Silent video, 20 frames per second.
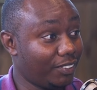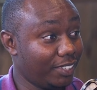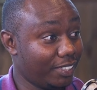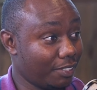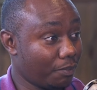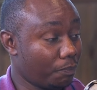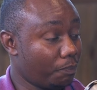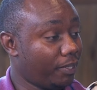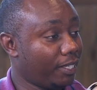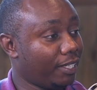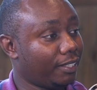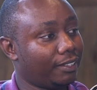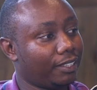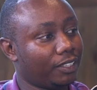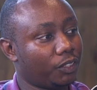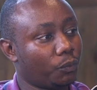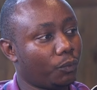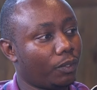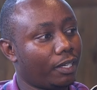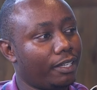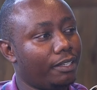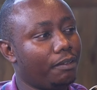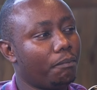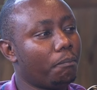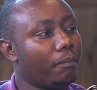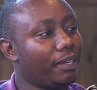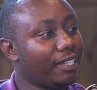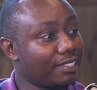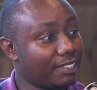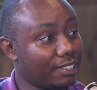disappeared that were
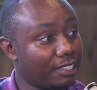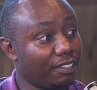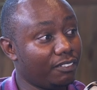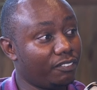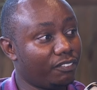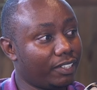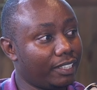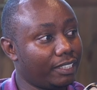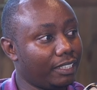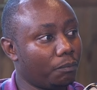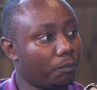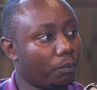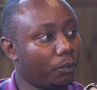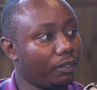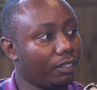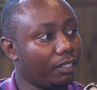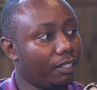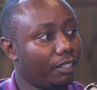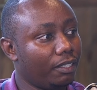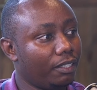immensely valuable,